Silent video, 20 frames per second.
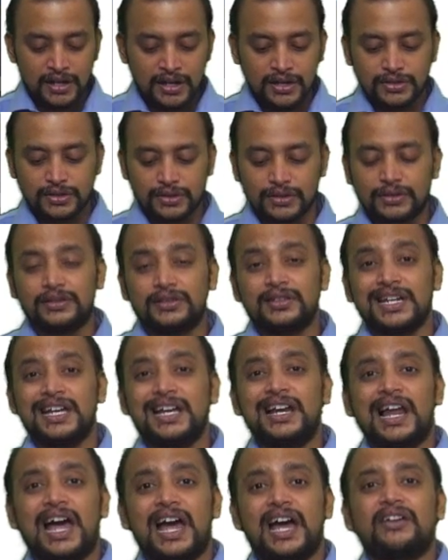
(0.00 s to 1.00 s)
So three
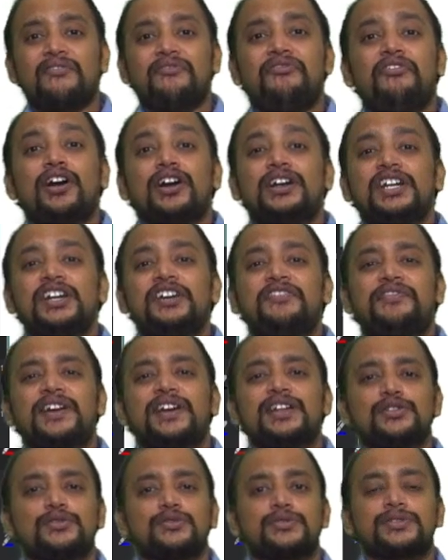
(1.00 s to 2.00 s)
lakh forty
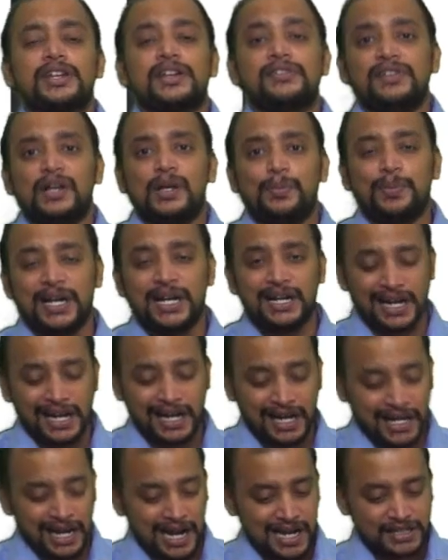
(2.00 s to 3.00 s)
five thousand will be
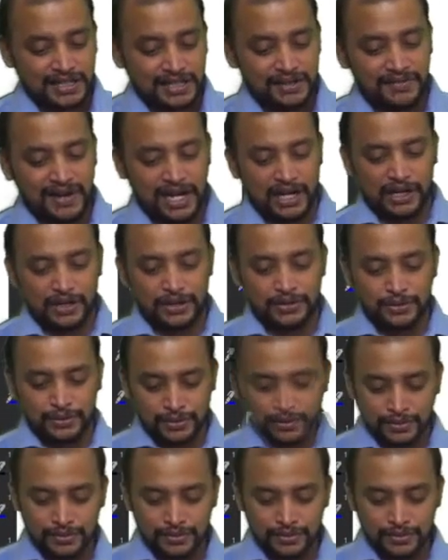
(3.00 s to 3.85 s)
taken as the value.